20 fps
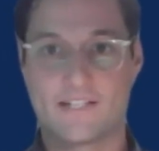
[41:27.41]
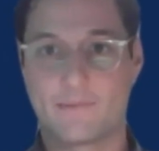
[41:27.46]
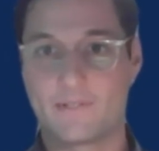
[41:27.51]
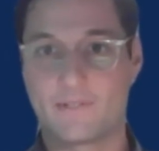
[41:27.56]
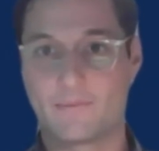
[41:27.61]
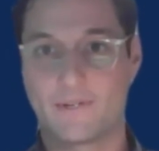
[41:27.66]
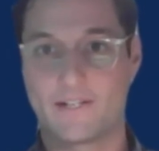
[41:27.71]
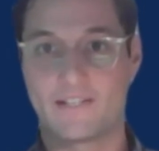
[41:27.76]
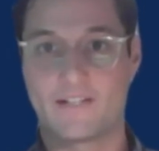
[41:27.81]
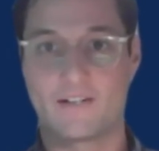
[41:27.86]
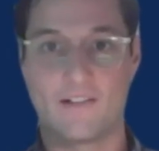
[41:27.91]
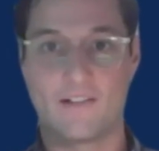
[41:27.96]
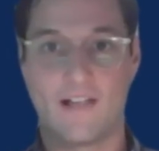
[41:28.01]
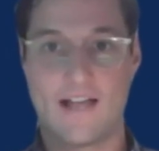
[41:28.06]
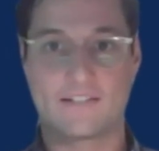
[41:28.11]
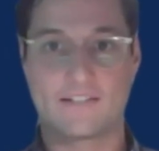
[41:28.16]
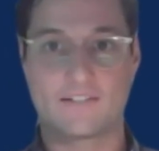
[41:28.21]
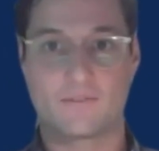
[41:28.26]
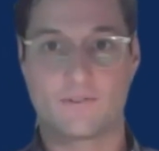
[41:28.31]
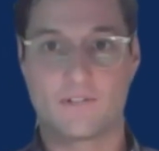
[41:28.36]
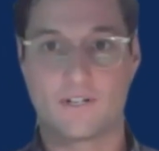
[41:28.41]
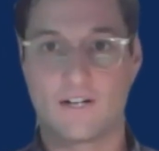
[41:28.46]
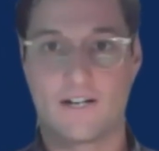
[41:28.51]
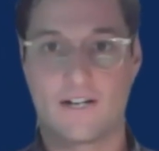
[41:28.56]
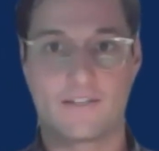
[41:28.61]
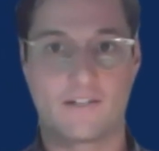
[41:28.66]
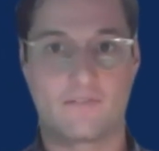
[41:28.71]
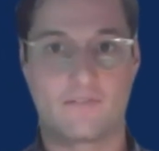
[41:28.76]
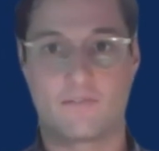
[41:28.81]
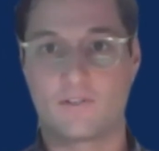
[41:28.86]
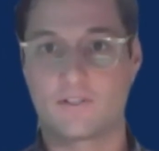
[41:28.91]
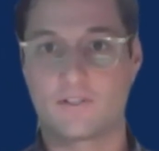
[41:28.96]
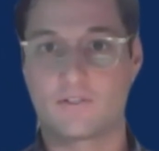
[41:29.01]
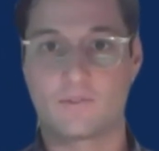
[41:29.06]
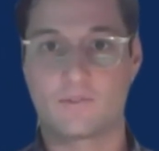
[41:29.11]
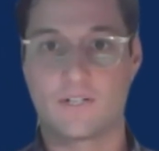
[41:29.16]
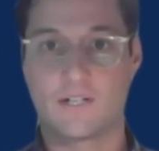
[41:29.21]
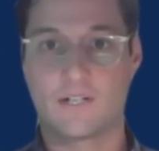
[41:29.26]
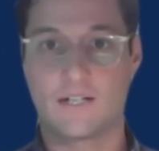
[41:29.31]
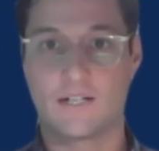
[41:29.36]
between their last order and their first
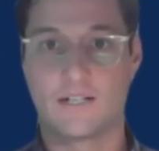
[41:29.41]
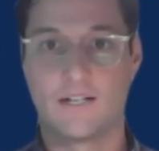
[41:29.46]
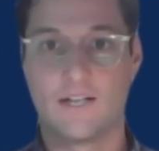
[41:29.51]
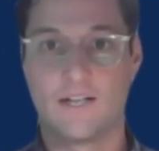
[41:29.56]
order.